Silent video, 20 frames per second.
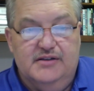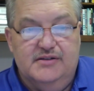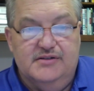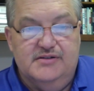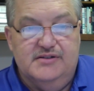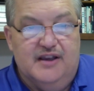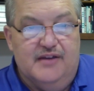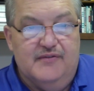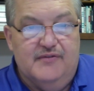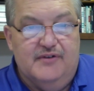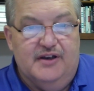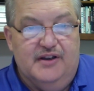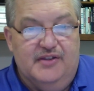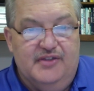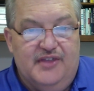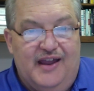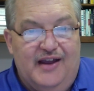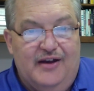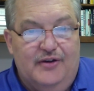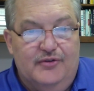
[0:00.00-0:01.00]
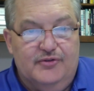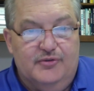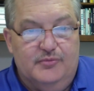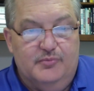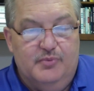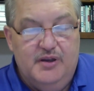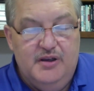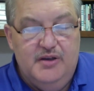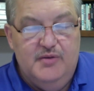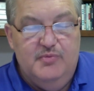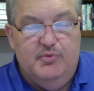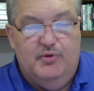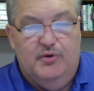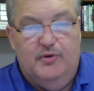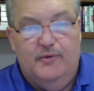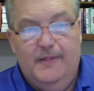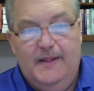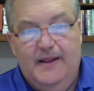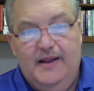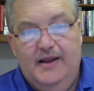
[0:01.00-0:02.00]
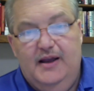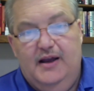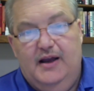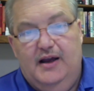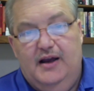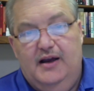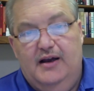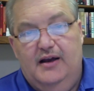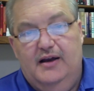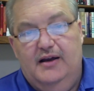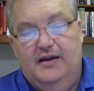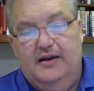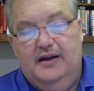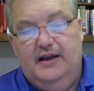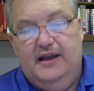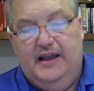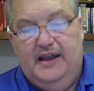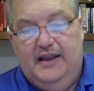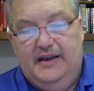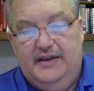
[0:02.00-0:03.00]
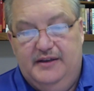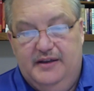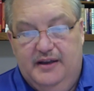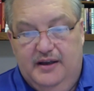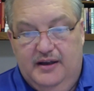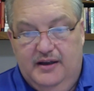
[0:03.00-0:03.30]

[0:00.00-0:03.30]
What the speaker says: 70,000 people had